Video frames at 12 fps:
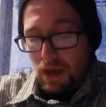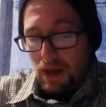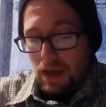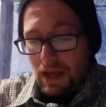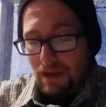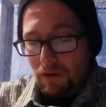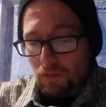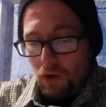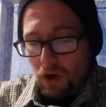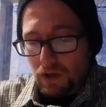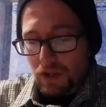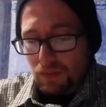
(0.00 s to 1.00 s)
Even
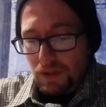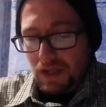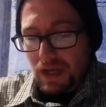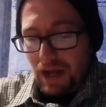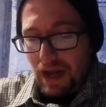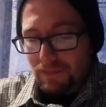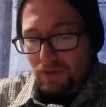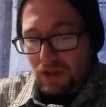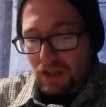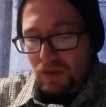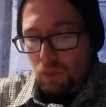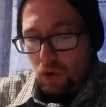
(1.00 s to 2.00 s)
worse was that after
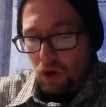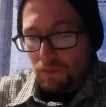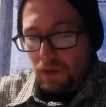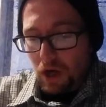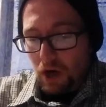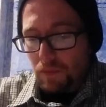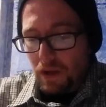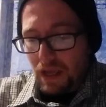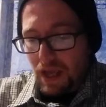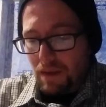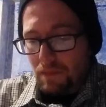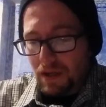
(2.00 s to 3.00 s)
the swarm, the Army
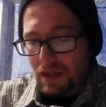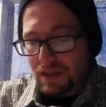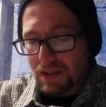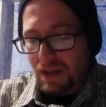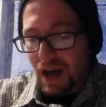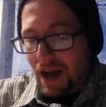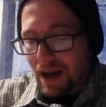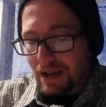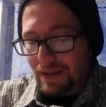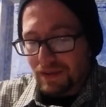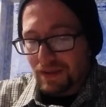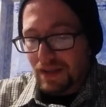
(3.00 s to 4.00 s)
came in
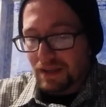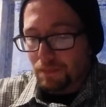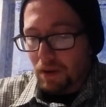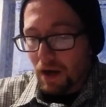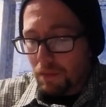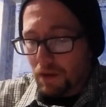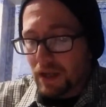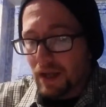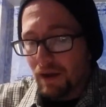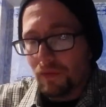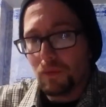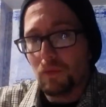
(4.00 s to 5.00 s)
disguised as public
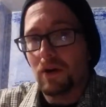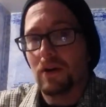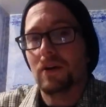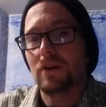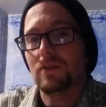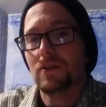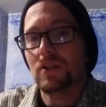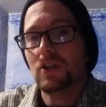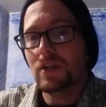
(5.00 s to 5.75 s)
health workers.